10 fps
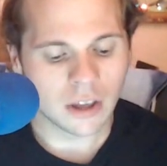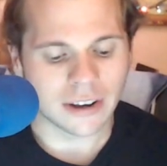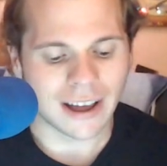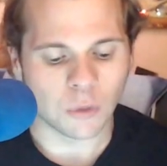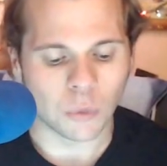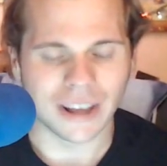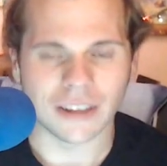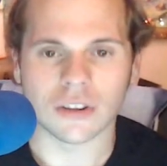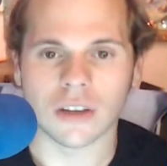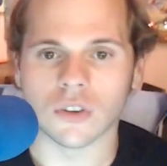
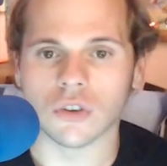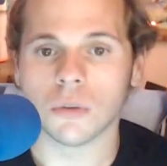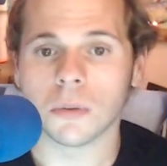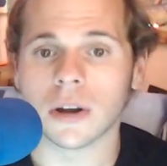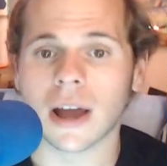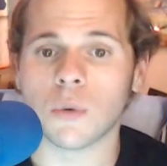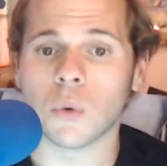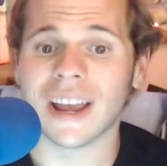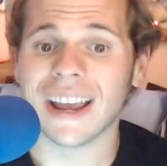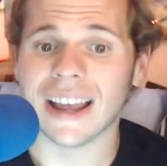9187 Super, nine
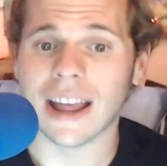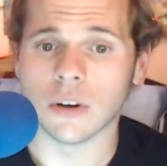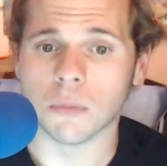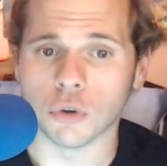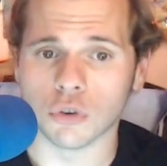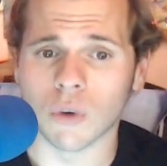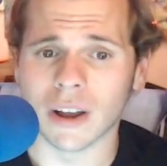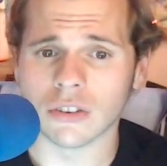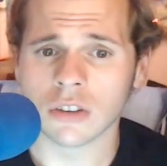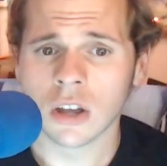one eight in your multi
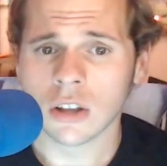race.